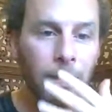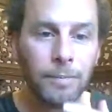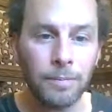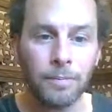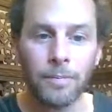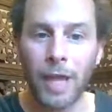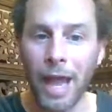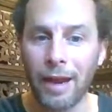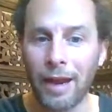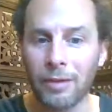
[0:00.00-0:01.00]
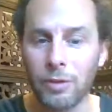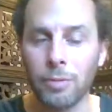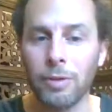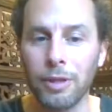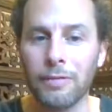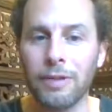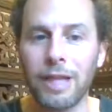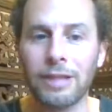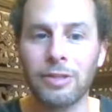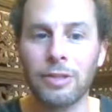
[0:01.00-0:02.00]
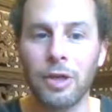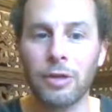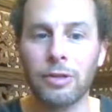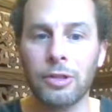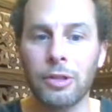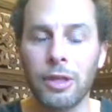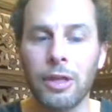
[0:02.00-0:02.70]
And I do believe that that starts